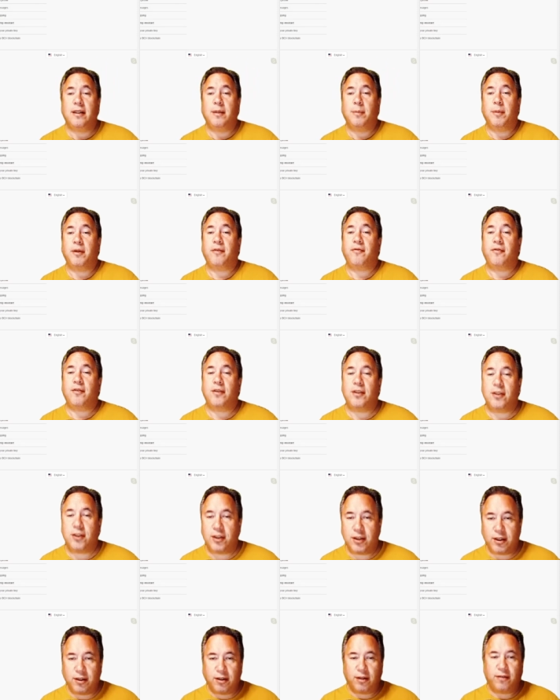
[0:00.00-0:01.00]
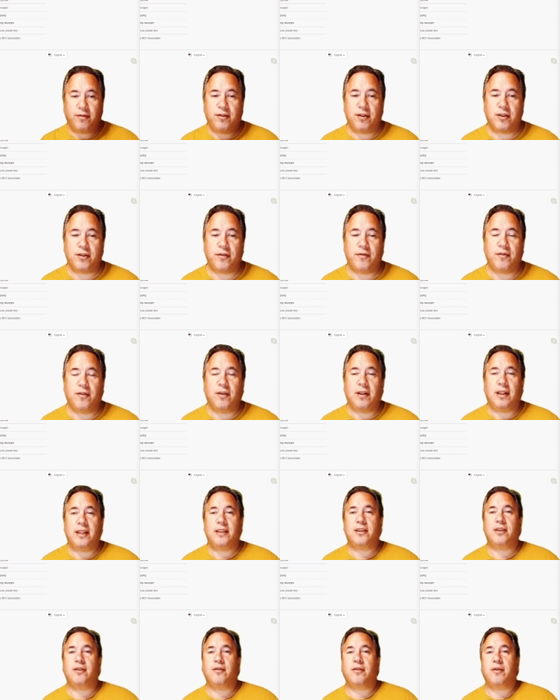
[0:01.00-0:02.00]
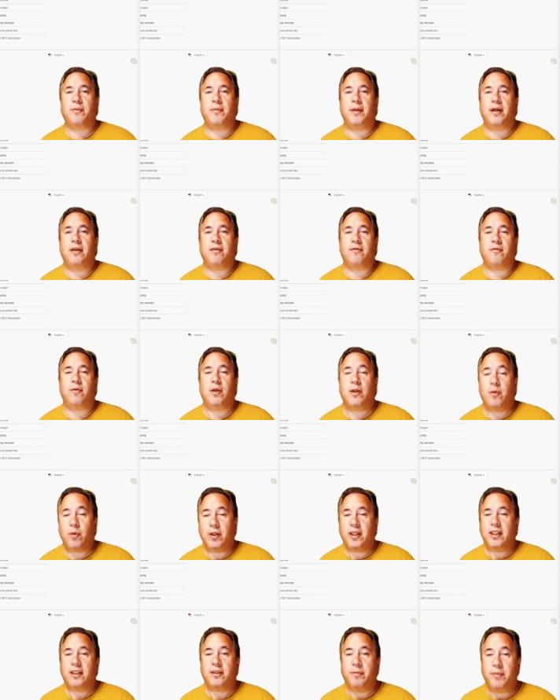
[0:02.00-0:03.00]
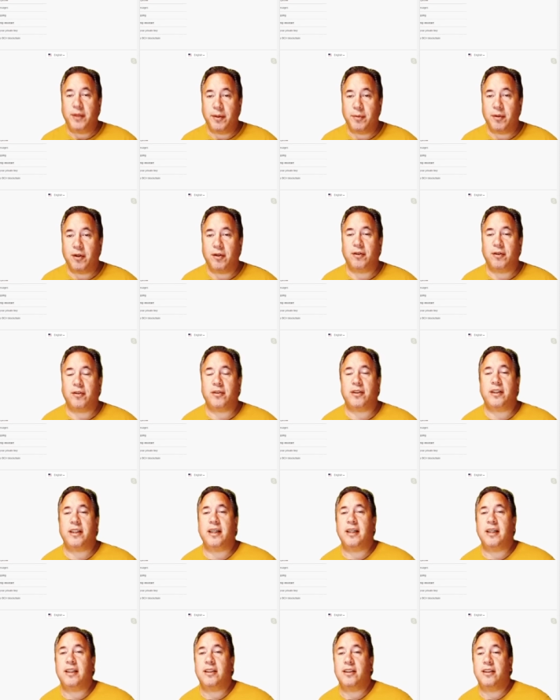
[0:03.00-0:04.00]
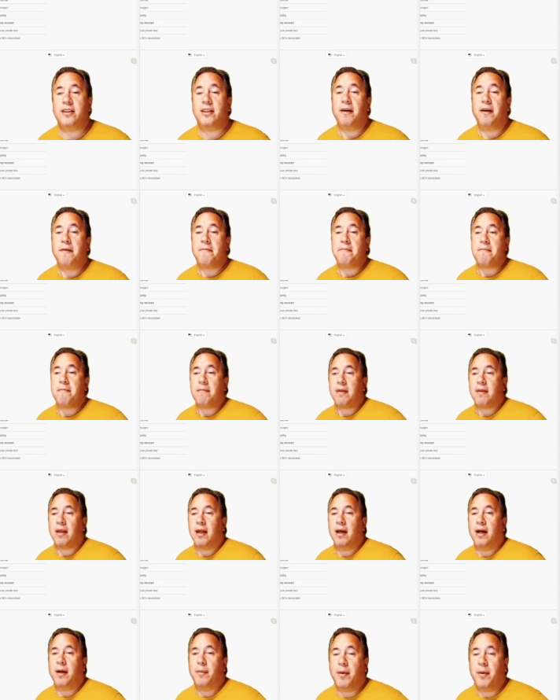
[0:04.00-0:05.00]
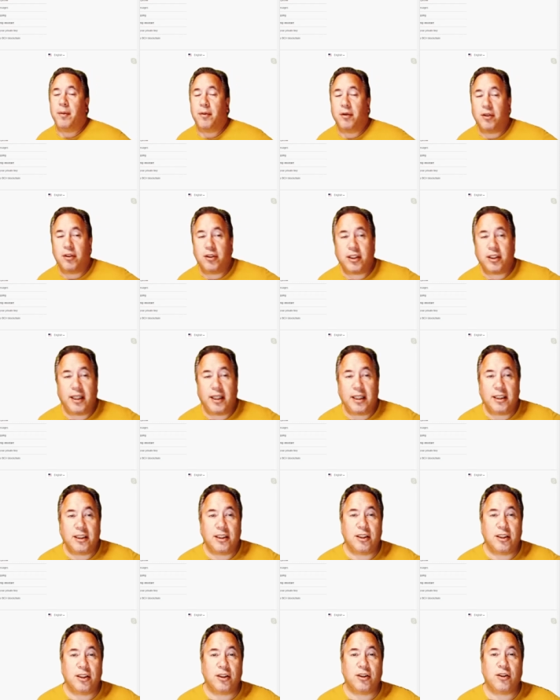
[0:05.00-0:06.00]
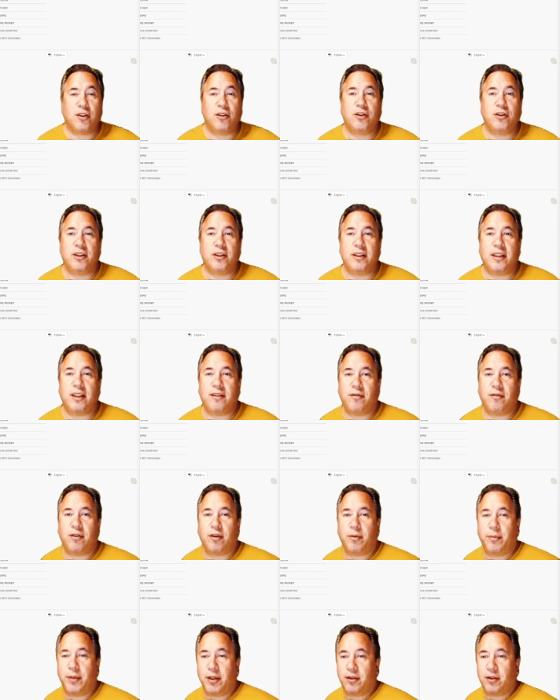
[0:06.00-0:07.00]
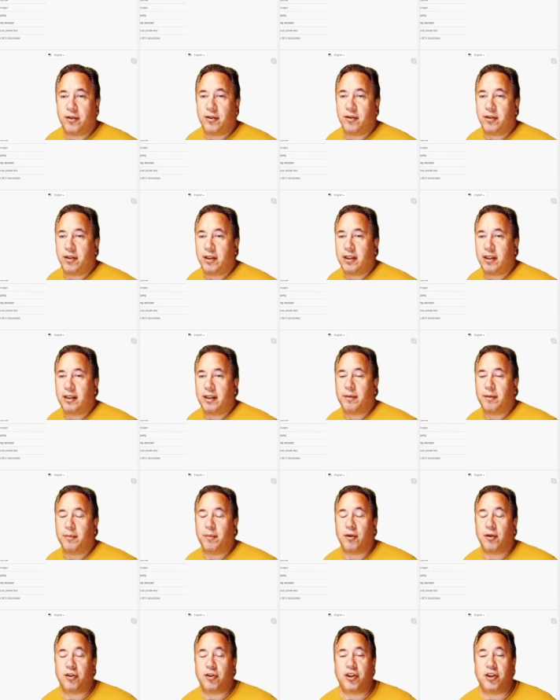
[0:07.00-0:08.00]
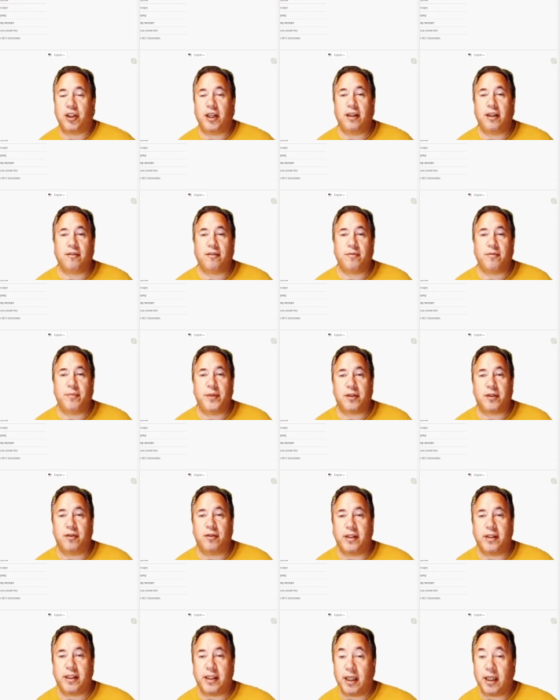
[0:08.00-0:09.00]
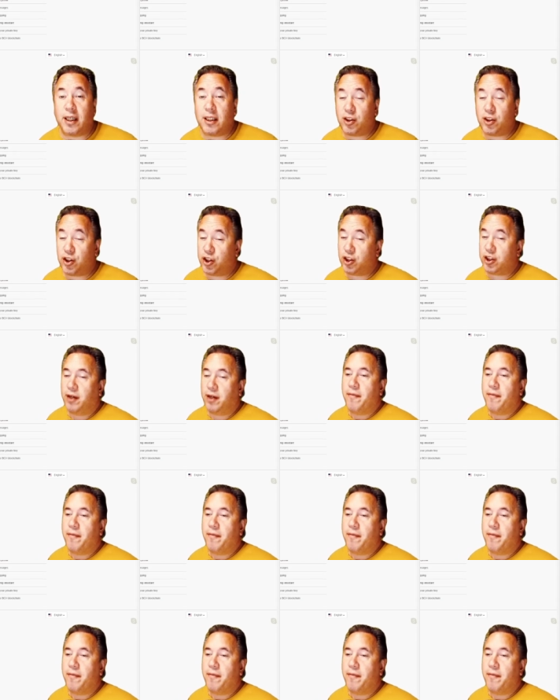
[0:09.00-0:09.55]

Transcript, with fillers: but first uh, first of all, let's talk about what, what is Memo.cash. Uh, Memo.cash is a social network built on the blockchain of Bitcoin Cash.